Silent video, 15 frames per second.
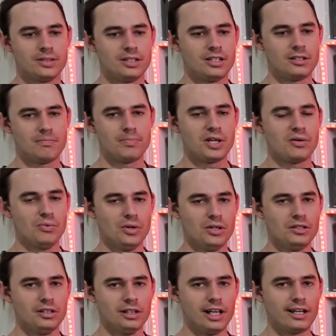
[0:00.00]
there's a better
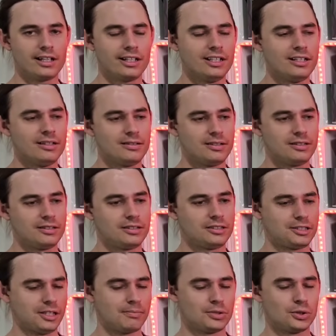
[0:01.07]
word than lucky,
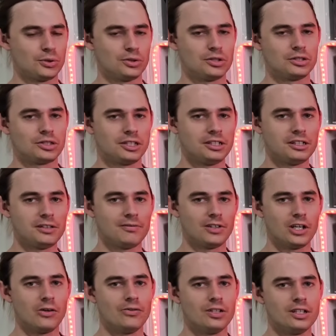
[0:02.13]
some sort of skill
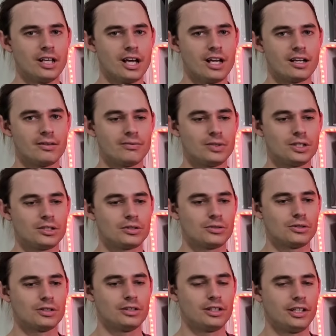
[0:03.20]
involved in that, which
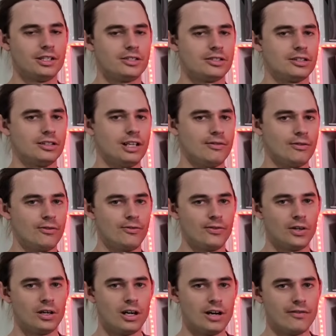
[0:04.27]
sort of leads to level
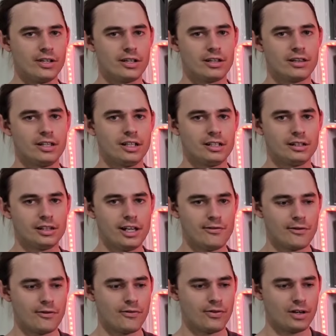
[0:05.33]
5. And I think
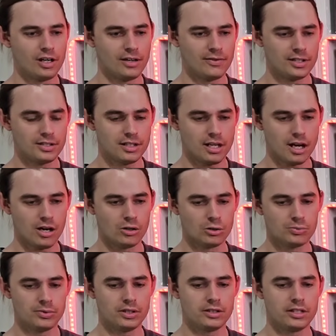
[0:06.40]
level 5 is the
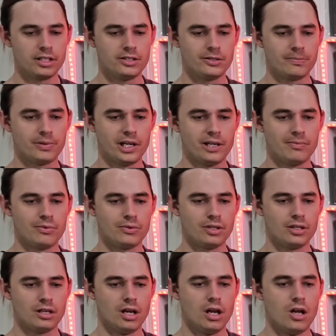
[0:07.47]
ultimate. These are people
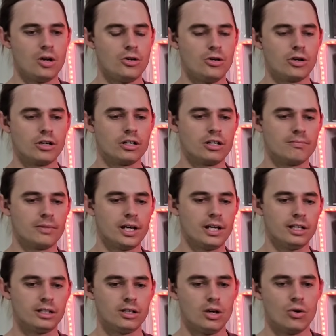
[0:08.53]
that not only
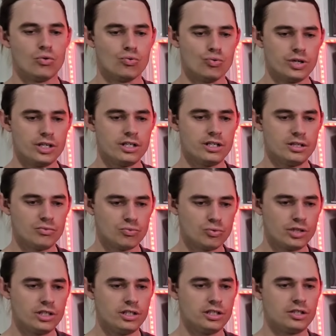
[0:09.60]
make really,
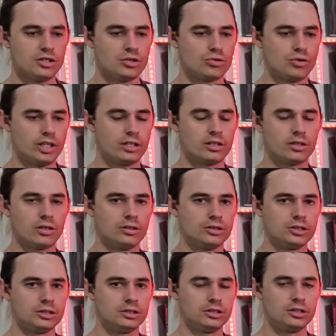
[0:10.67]
really strict
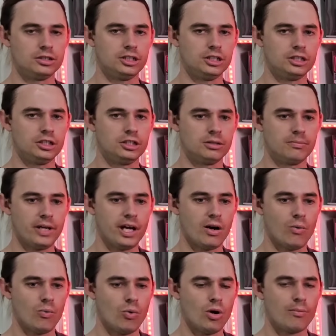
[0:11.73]
conscious decisions
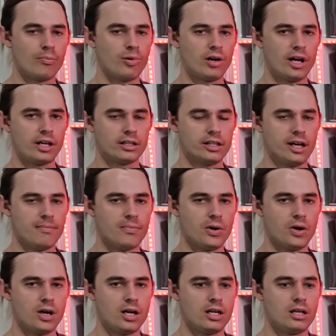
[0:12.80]
about what product they
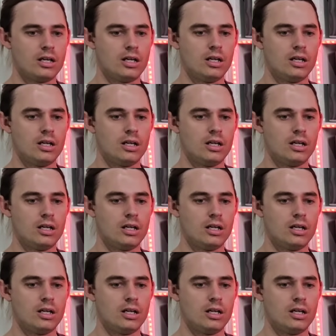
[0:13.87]
buy,